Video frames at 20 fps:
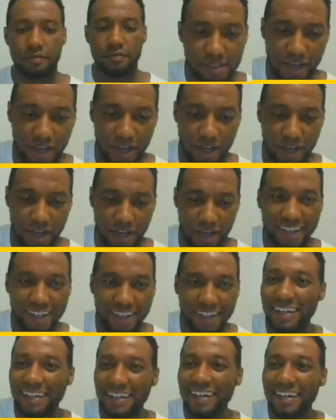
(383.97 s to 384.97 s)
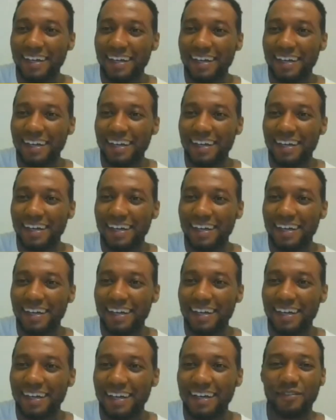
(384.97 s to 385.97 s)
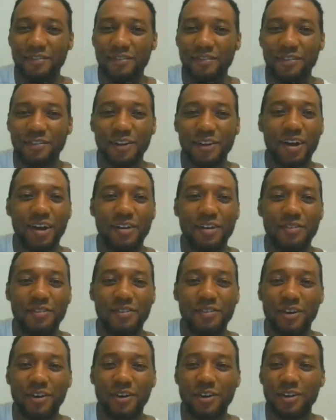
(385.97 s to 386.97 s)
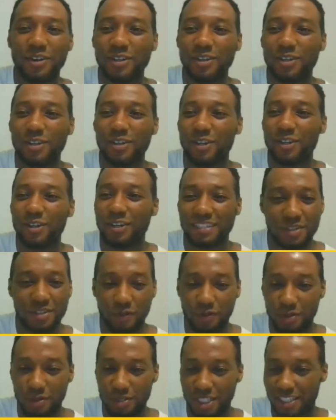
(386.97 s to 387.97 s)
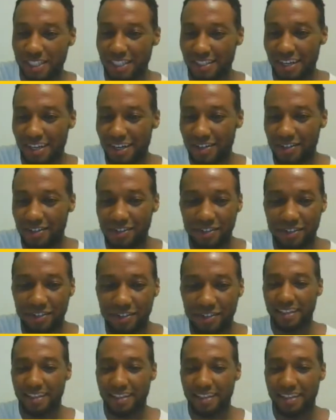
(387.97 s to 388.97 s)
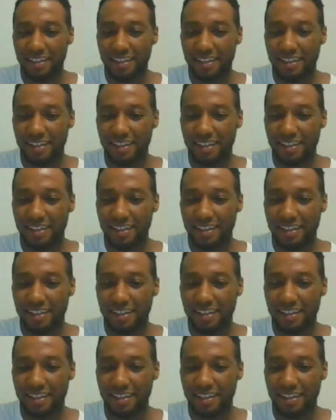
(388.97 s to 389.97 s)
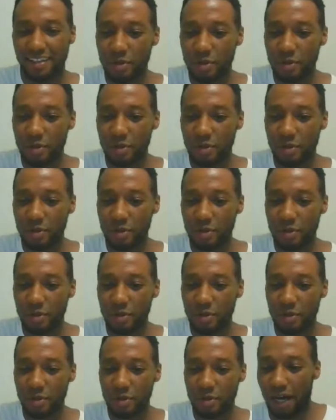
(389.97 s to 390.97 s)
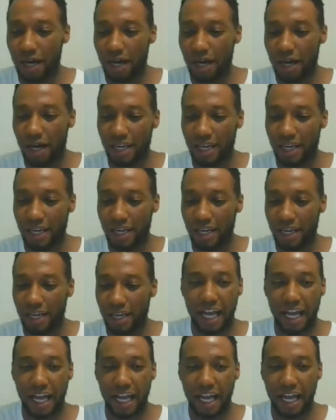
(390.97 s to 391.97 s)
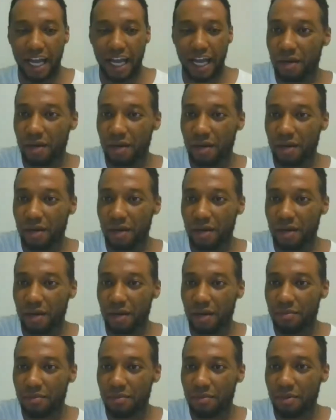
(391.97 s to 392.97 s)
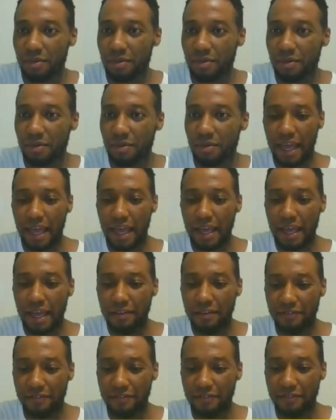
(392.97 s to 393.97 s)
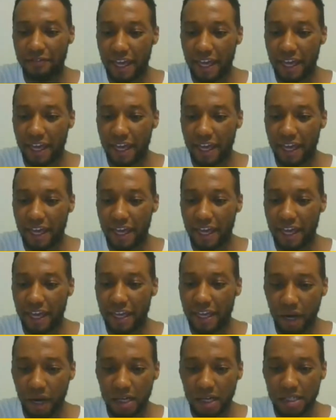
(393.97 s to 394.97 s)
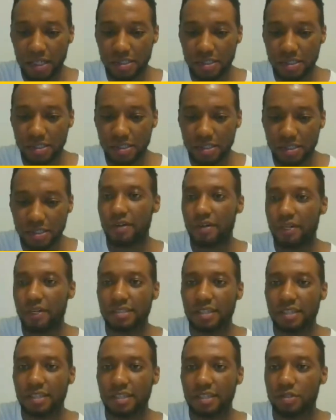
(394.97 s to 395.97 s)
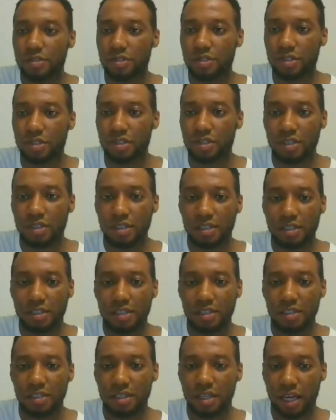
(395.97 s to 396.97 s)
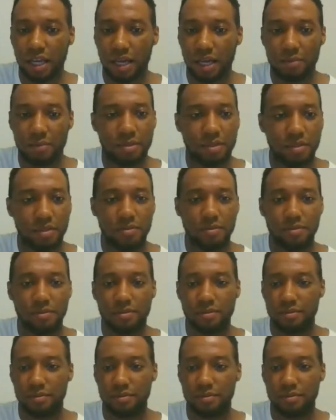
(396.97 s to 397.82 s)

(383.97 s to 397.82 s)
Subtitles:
One second. If only you lot can see this foolishness that's going on my screen. You know when you hit one button like page down or page up or like the FN buttons or whatever in it and it starts popping up with stuff on your laptop.